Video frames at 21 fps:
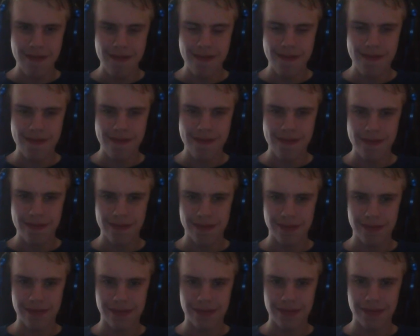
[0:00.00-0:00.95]

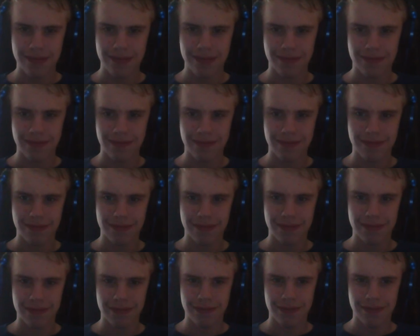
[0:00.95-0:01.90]

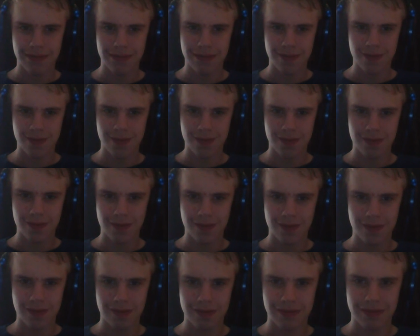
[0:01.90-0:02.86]

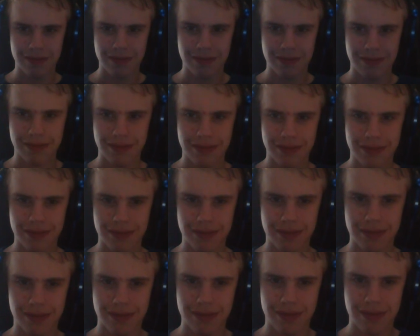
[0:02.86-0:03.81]

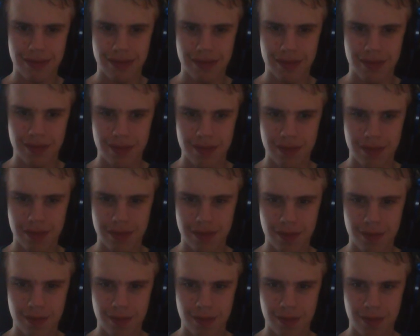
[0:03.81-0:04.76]

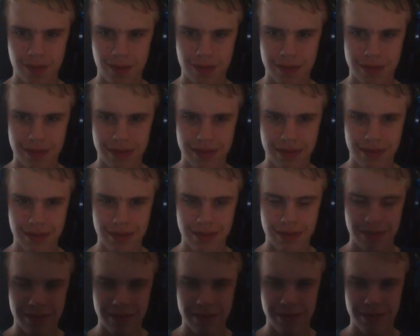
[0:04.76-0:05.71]

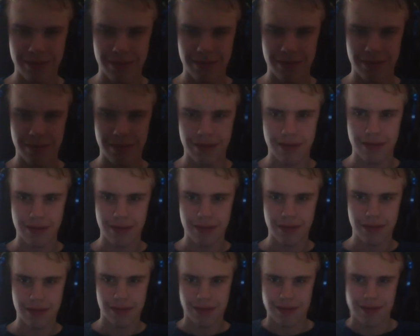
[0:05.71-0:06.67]

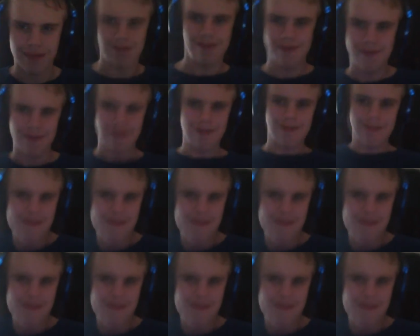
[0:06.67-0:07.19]
No one is speaking in this clip.